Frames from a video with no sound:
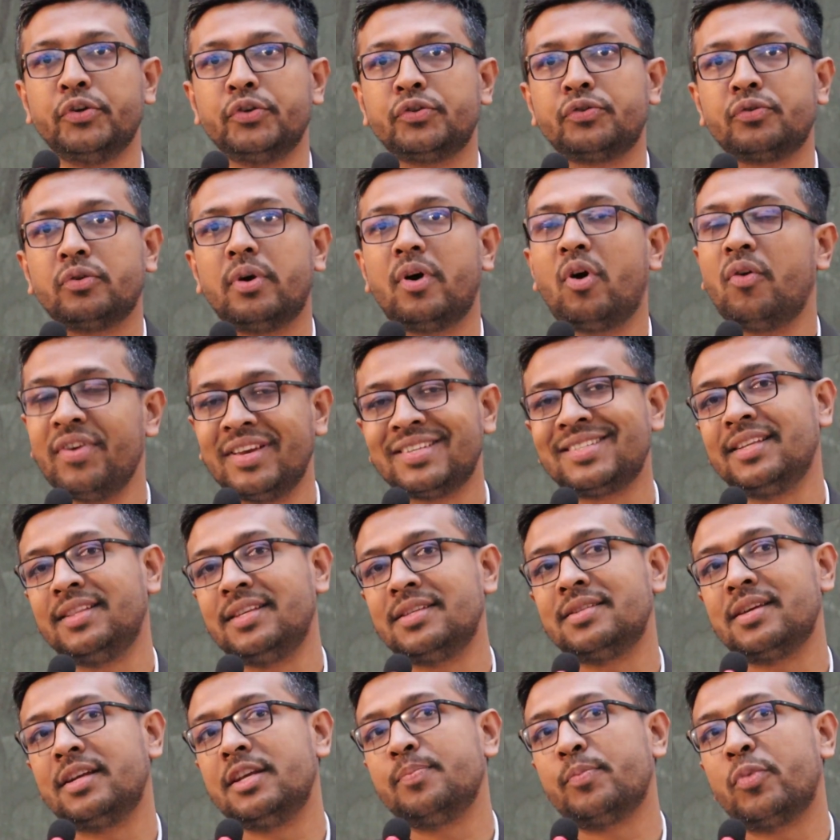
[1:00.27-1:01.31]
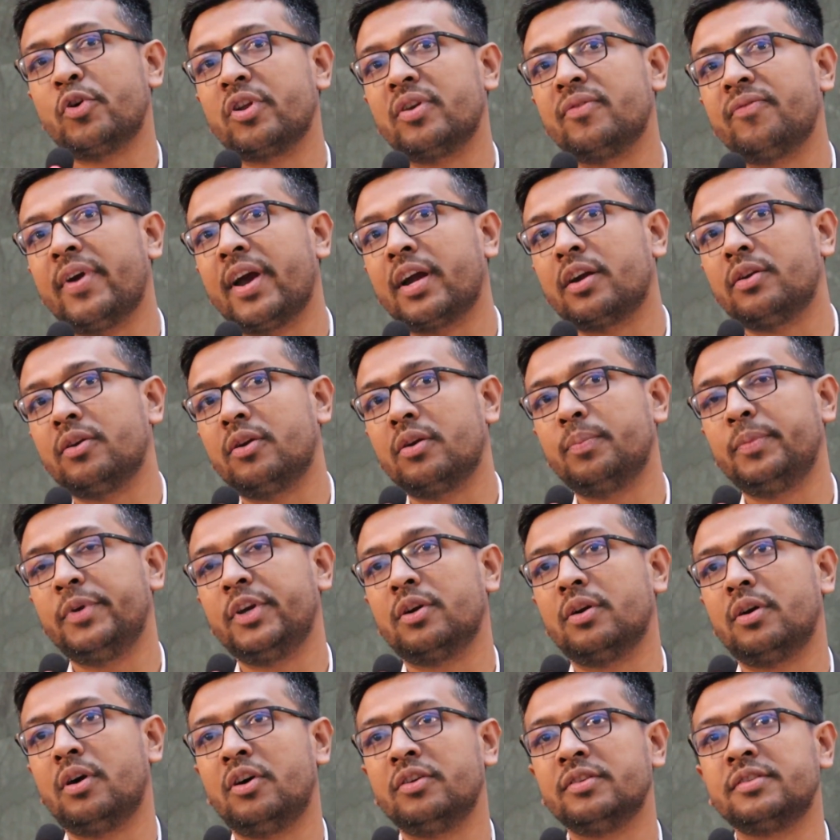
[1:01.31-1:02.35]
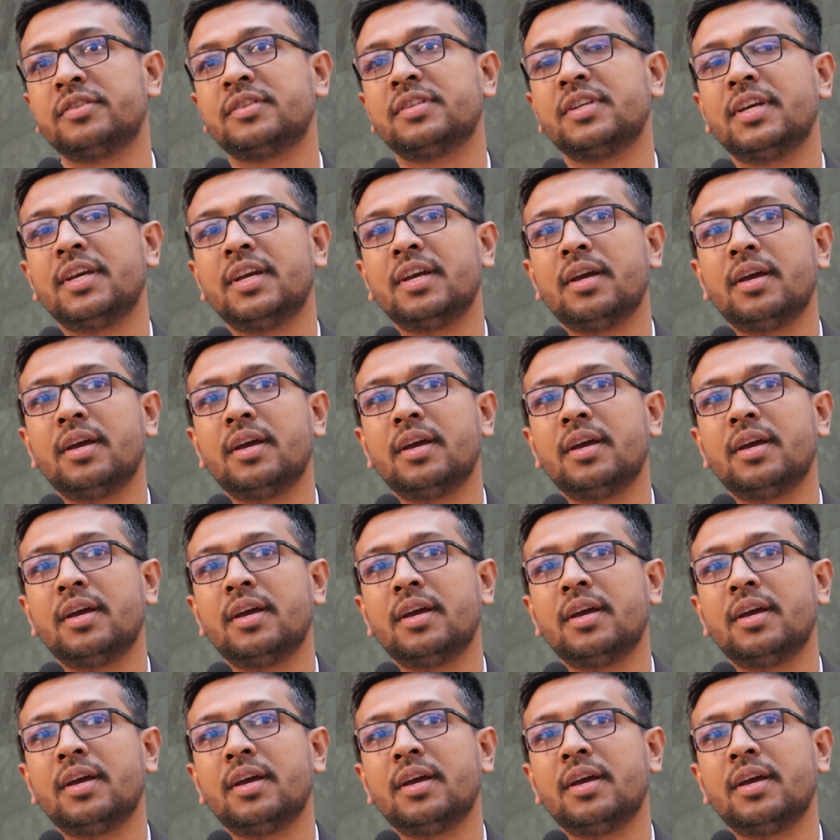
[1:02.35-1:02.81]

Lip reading: So obviously this is an important factor because